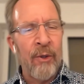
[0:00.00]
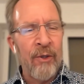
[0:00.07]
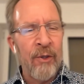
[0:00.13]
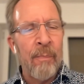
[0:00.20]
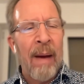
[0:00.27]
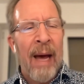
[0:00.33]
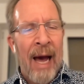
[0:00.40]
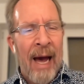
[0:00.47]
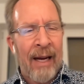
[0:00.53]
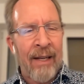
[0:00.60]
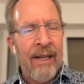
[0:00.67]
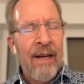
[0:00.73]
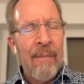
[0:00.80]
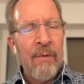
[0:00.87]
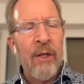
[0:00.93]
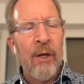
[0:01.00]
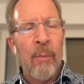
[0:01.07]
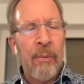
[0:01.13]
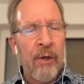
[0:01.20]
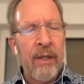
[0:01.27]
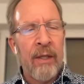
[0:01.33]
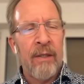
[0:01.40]
back,
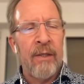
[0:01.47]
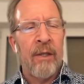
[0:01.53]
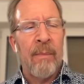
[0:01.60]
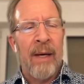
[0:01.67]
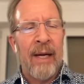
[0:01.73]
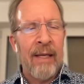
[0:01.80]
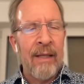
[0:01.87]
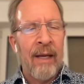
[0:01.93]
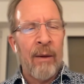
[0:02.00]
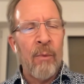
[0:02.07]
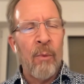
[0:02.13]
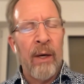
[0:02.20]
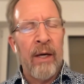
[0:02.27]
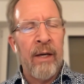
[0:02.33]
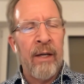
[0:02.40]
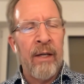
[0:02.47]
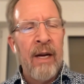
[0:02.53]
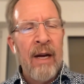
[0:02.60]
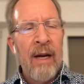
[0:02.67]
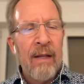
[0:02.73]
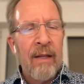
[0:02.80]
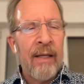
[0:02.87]
pretty clear in my head, like where,
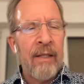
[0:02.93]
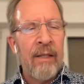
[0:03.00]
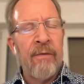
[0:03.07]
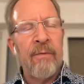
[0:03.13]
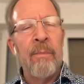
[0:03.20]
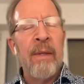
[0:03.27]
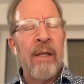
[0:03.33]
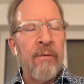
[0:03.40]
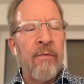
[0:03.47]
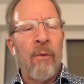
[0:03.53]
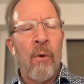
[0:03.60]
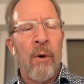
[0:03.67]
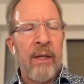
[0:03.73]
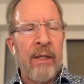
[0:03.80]
like the mid 40s